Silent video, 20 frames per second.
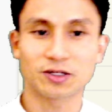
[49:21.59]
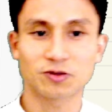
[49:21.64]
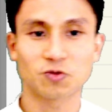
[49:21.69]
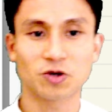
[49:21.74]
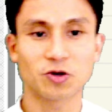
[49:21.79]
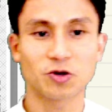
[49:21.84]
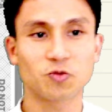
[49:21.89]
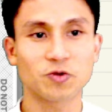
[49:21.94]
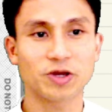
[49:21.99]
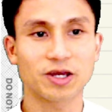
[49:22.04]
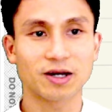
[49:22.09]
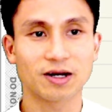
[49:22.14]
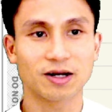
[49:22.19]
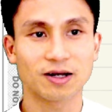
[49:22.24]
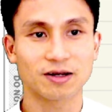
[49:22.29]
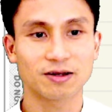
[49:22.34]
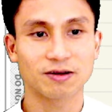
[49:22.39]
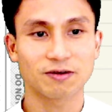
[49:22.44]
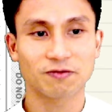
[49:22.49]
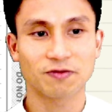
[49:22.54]
what we are
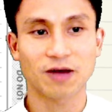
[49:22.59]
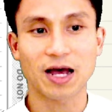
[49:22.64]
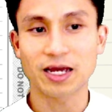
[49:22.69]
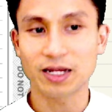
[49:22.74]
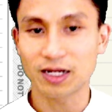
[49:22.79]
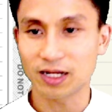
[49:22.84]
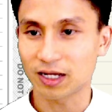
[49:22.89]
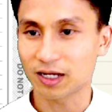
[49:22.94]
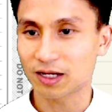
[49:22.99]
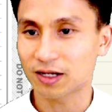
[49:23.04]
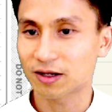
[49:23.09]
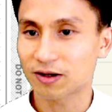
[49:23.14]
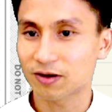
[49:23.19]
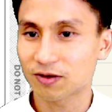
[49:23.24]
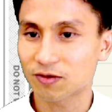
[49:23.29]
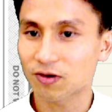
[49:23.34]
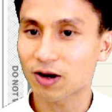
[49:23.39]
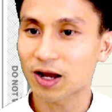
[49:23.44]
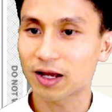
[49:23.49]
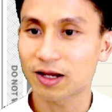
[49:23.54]
finding,
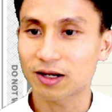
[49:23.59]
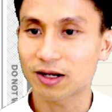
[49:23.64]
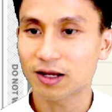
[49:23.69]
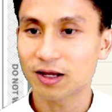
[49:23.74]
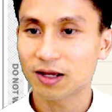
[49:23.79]
right?